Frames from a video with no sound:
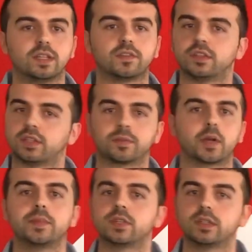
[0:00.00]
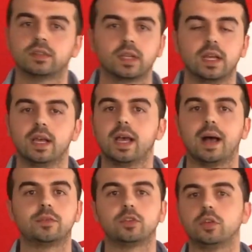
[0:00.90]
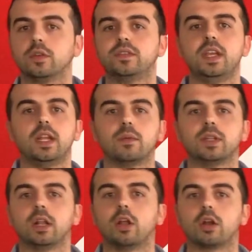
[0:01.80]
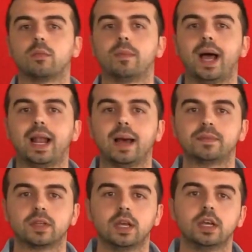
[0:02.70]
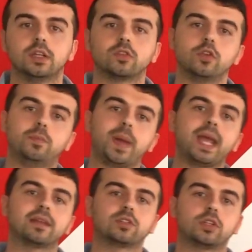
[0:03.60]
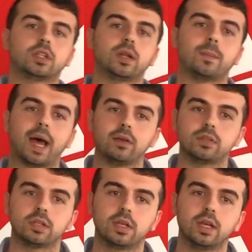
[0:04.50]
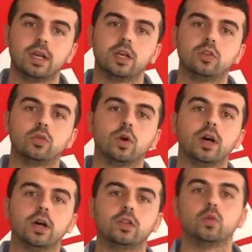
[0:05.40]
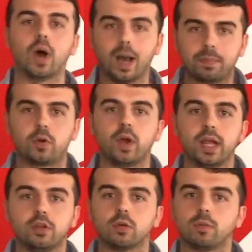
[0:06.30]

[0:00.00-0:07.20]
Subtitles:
different subscriptions. I'm sure you've seen it with a lot of mobile apps. So you pay a certain amount to upgrade your